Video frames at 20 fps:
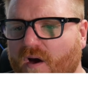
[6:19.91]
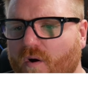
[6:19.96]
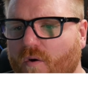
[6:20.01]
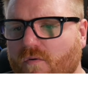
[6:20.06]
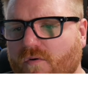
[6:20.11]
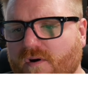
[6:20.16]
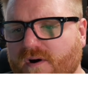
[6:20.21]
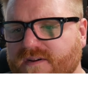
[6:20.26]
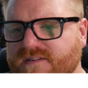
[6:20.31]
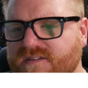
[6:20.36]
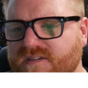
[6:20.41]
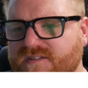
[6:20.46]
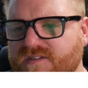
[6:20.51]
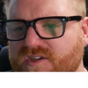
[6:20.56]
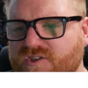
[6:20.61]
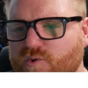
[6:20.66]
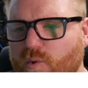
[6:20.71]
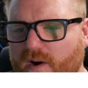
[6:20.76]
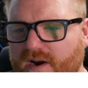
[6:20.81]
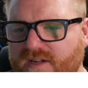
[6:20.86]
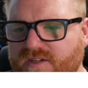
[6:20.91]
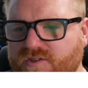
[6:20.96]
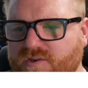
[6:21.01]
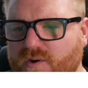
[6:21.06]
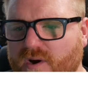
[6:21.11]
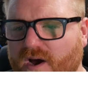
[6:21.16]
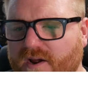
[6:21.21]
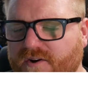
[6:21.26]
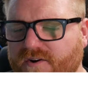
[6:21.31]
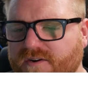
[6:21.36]
Or is this a
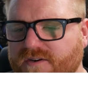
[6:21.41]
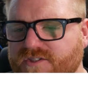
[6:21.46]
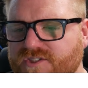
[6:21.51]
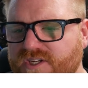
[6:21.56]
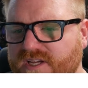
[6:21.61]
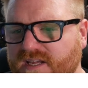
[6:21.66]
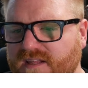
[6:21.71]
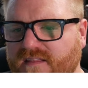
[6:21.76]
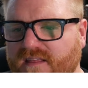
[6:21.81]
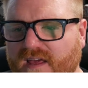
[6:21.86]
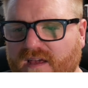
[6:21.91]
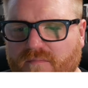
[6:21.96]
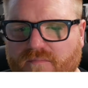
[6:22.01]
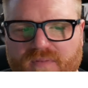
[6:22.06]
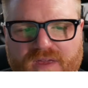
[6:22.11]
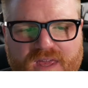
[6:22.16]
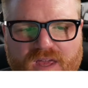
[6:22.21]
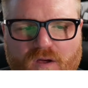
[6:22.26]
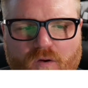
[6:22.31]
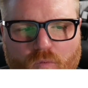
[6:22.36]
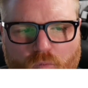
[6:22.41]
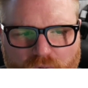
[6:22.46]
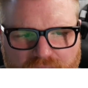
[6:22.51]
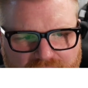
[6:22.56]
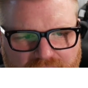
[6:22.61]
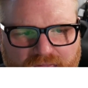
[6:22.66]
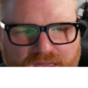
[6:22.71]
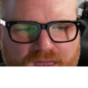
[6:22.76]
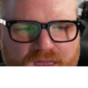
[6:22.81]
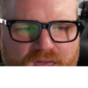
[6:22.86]
2200G thing being
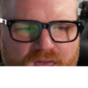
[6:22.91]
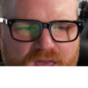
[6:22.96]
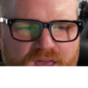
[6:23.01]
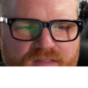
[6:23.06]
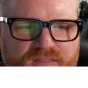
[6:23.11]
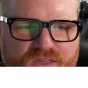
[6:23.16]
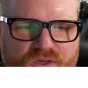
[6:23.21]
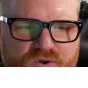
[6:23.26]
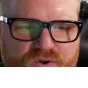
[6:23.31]
weak? The